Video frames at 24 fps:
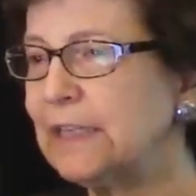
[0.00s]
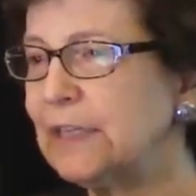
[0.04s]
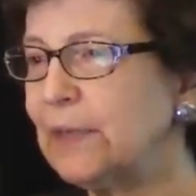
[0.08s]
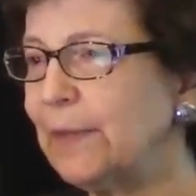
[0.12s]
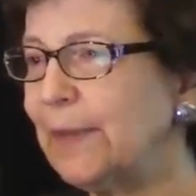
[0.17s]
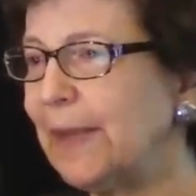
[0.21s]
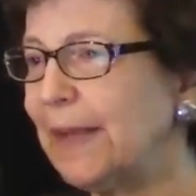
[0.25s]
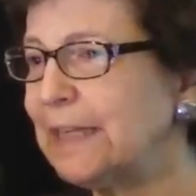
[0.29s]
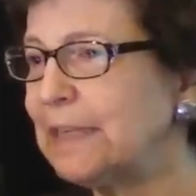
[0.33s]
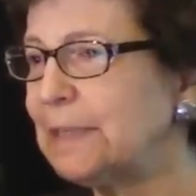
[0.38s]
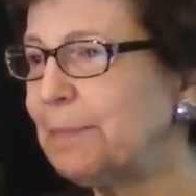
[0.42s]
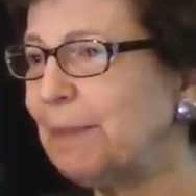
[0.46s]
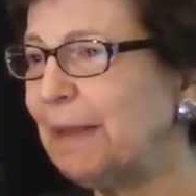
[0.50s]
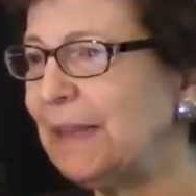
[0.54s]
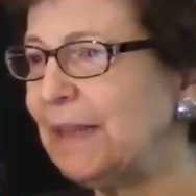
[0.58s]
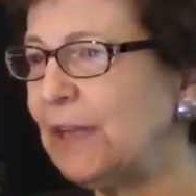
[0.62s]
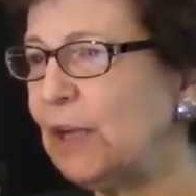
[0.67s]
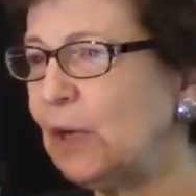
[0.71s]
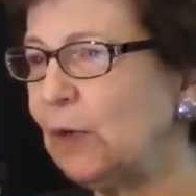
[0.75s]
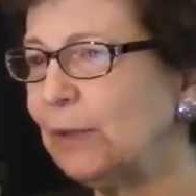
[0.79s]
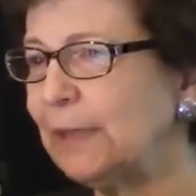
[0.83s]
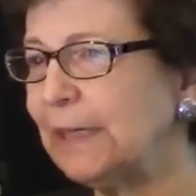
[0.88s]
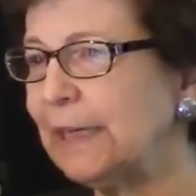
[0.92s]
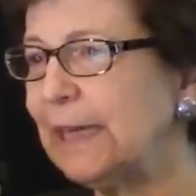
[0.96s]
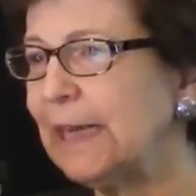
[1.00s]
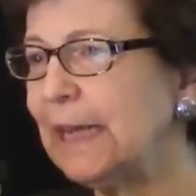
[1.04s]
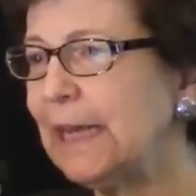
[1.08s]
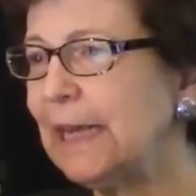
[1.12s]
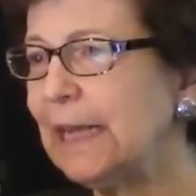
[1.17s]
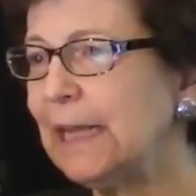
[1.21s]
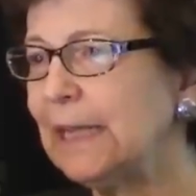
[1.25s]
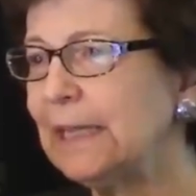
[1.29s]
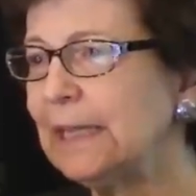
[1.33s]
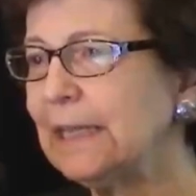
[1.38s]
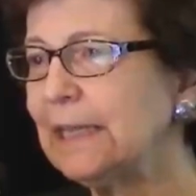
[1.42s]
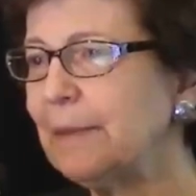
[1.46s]
So that's been the only
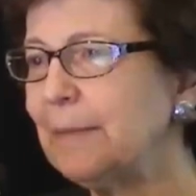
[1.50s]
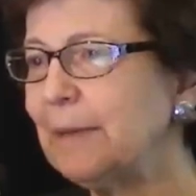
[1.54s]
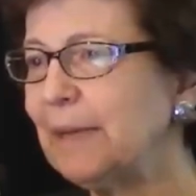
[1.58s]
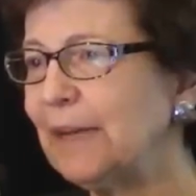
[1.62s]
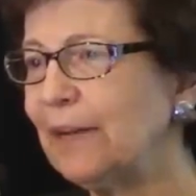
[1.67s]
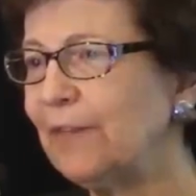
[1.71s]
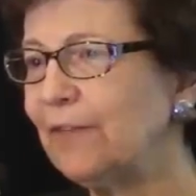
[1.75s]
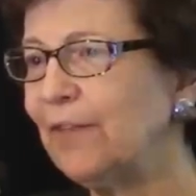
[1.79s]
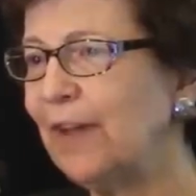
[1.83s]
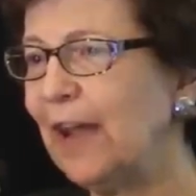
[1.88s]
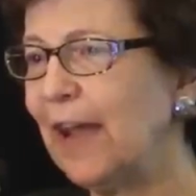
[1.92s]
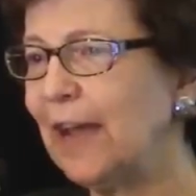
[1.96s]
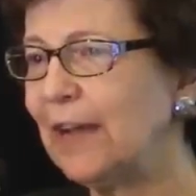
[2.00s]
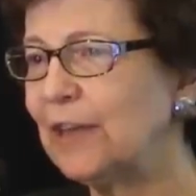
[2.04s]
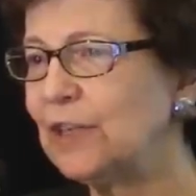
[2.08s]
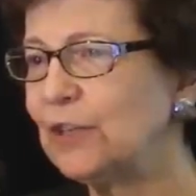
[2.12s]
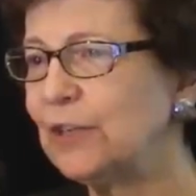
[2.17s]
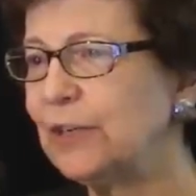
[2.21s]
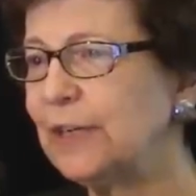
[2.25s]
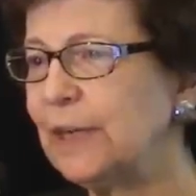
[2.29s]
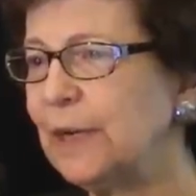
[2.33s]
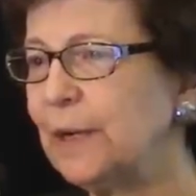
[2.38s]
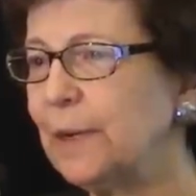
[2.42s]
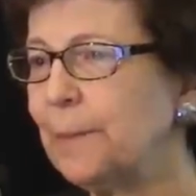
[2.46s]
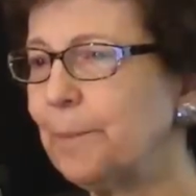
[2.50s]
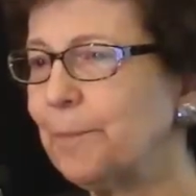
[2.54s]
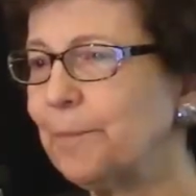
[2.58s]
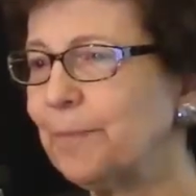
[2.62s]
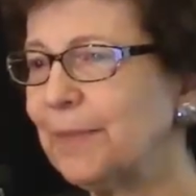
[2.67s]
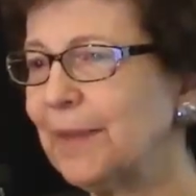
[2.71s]
limiting factor here.